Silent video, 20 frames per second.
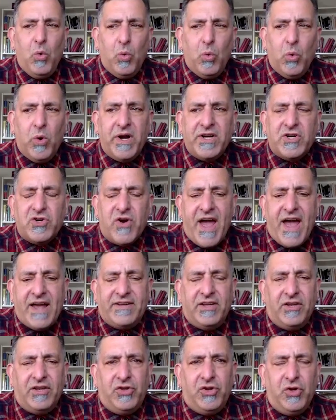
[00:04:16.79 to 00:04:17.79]
What
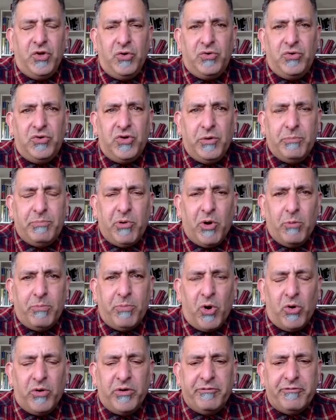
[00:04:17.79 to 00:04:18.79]
attracted you to
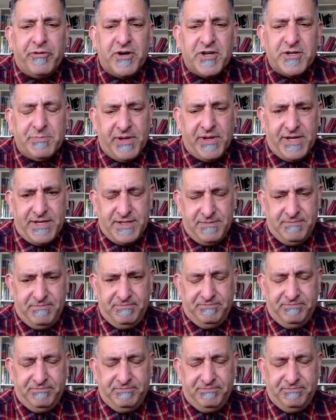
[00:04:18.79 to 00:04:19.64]
POPO in the first place?